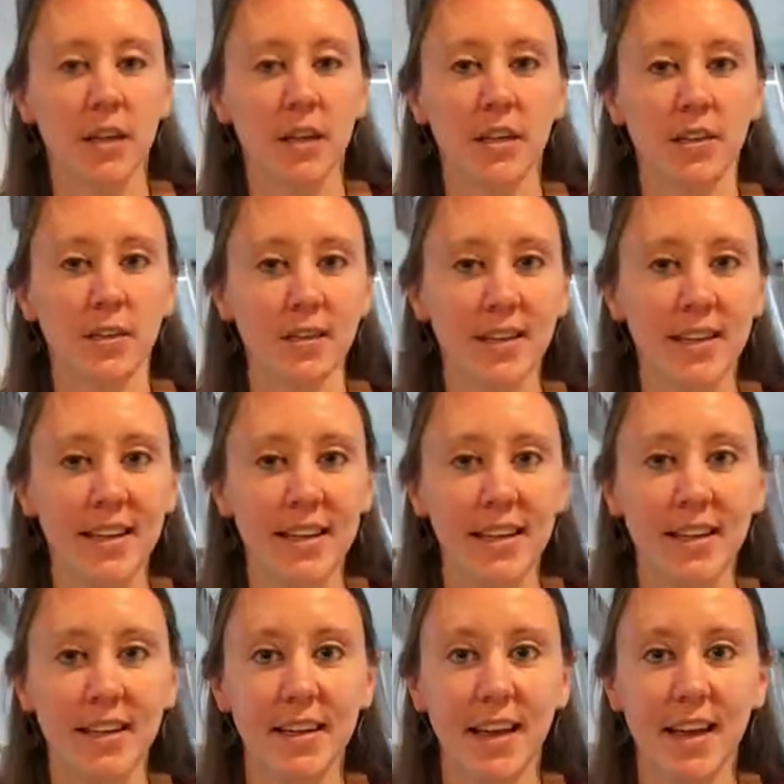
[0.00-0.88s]
You'll
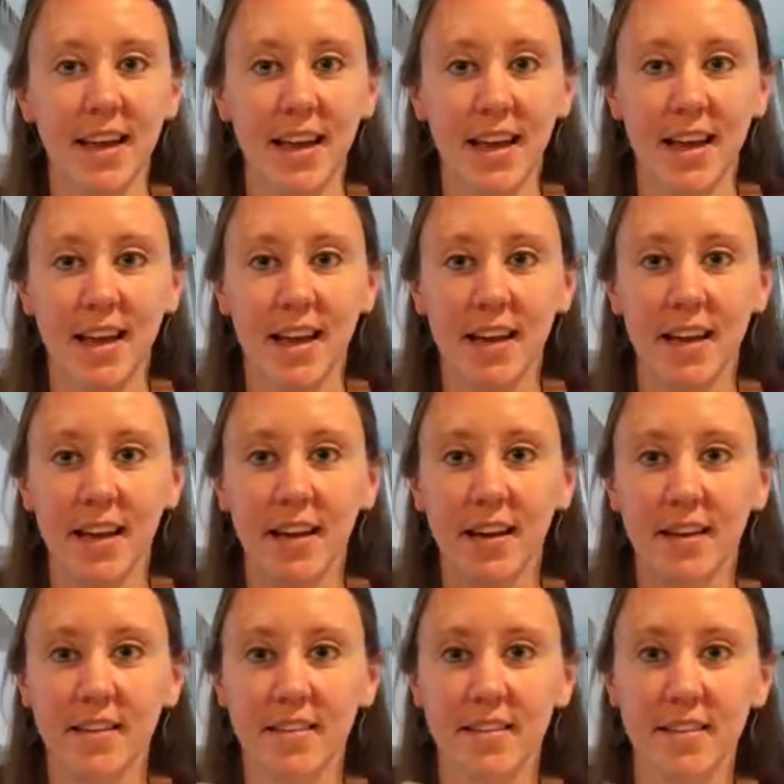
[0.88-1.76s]
need a
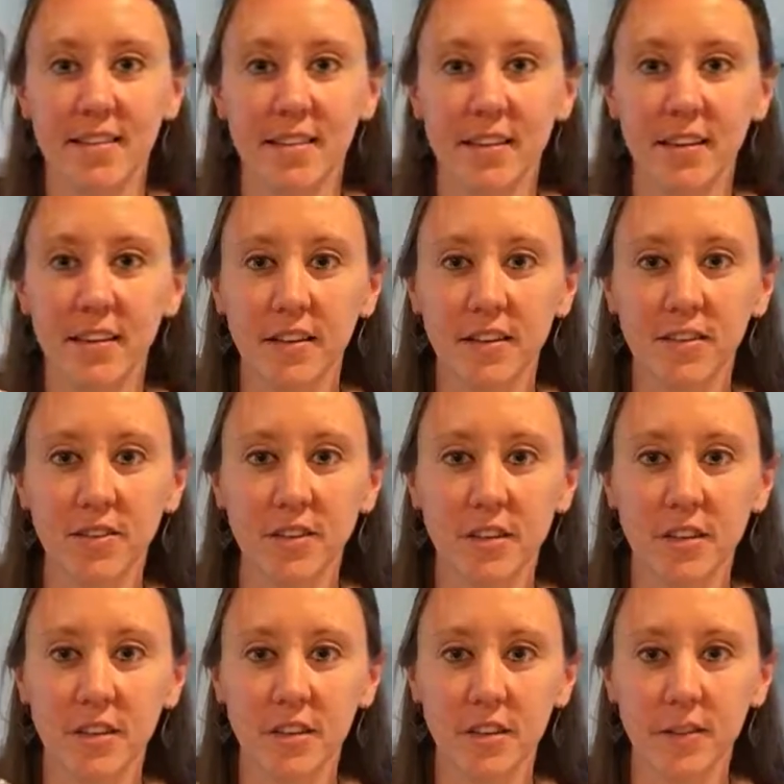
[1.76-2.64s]

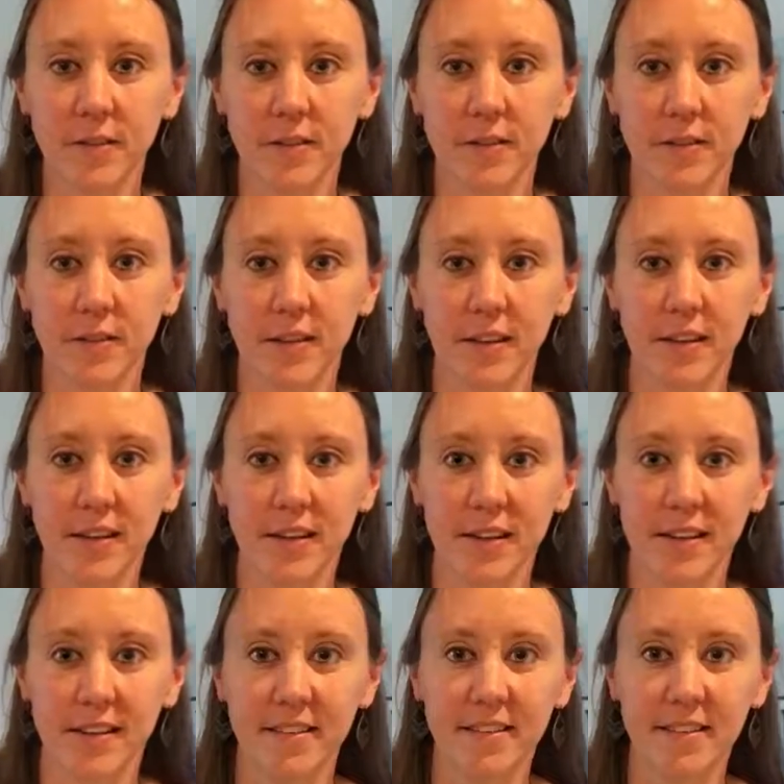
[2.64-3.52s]
cylinder kind
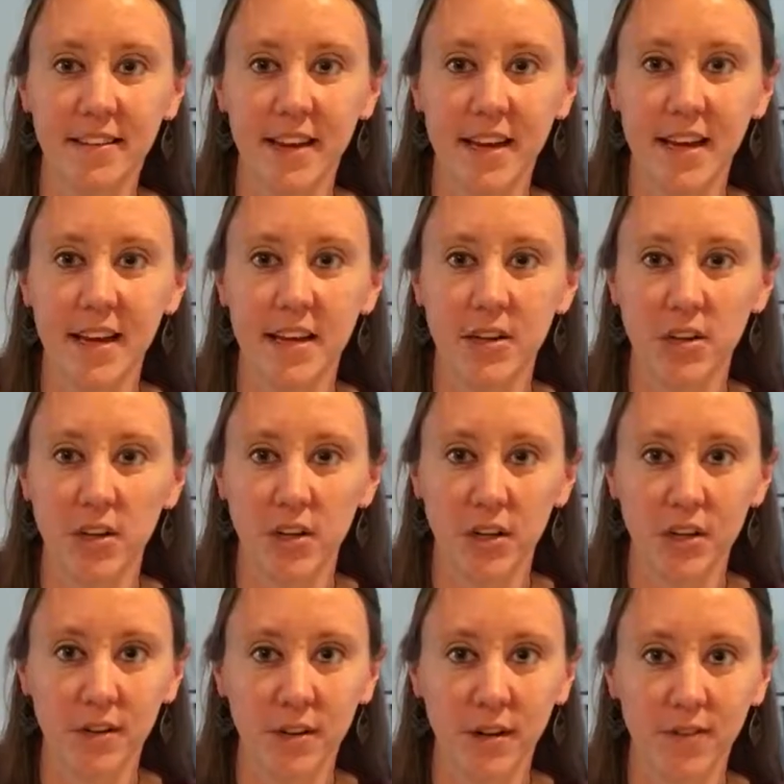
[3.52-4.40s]
of
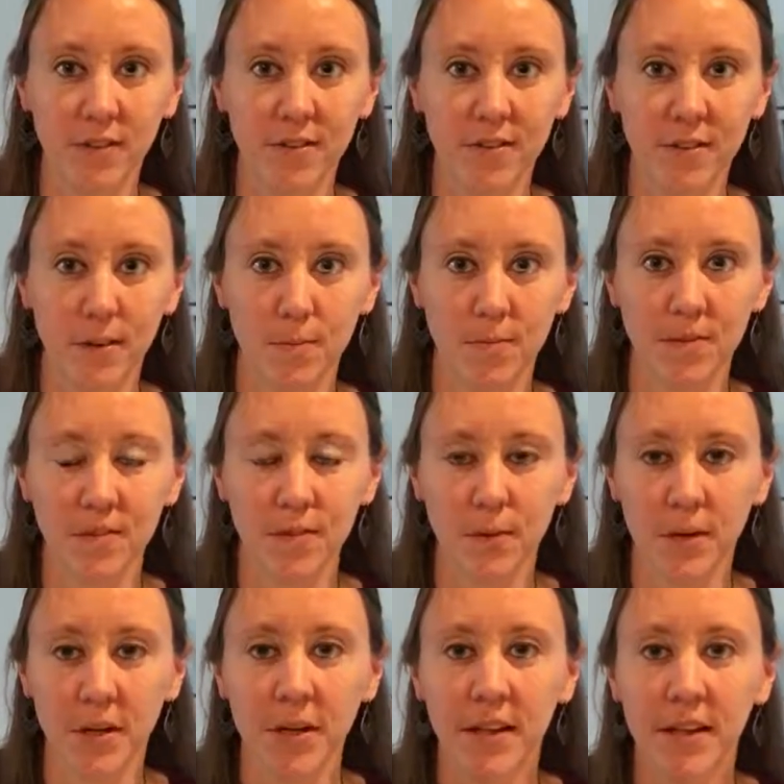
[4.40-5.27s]
container of some
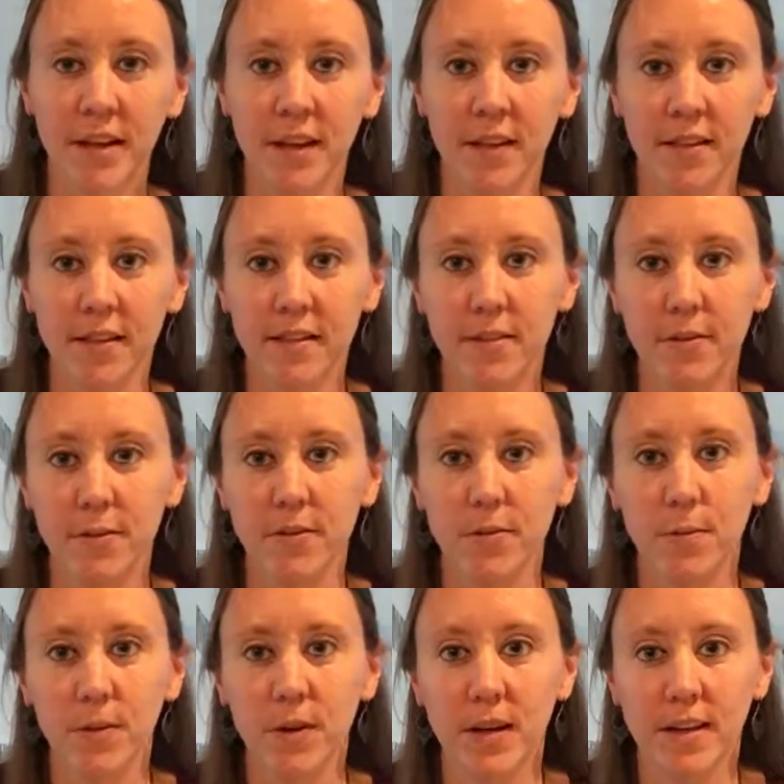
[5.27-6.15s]
sort. This
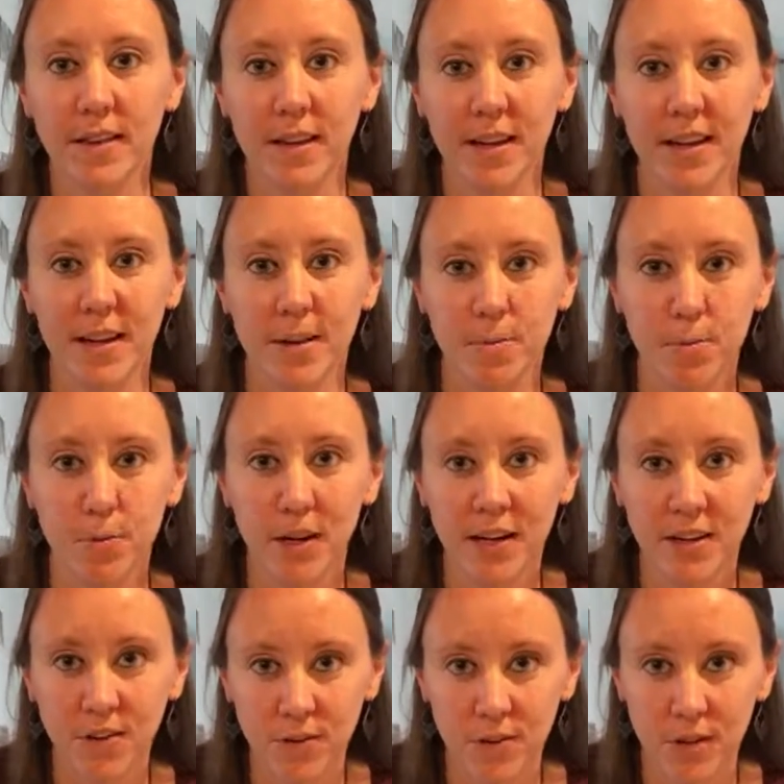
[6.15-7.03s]
was one that had
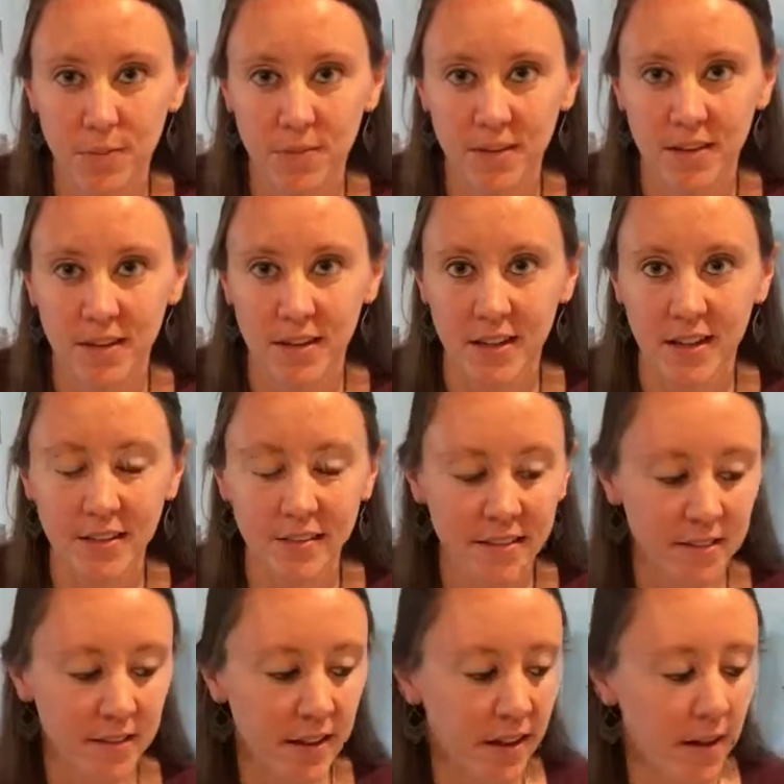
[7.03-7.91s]
breadcrumbs in
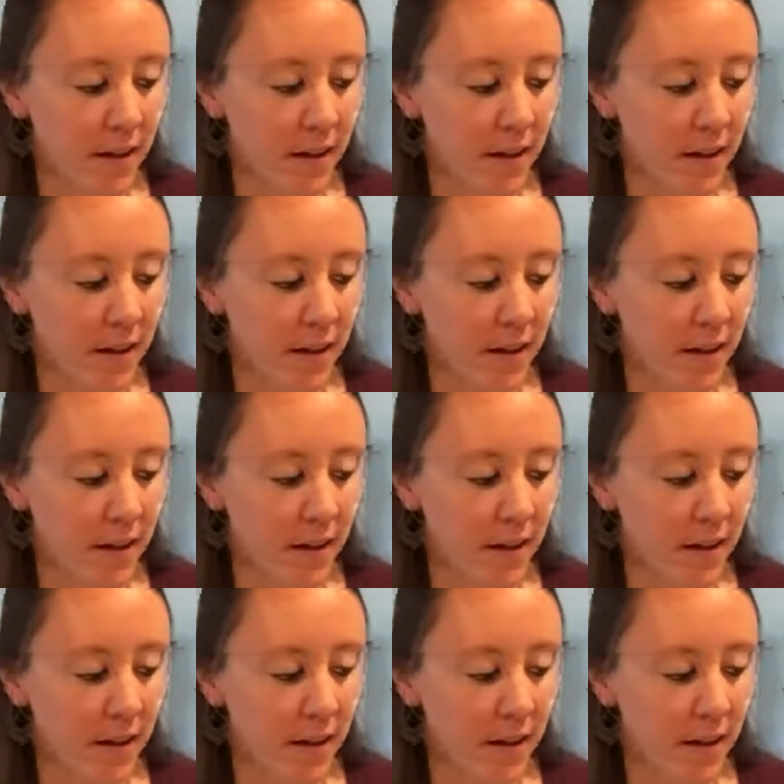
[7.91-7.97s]
it.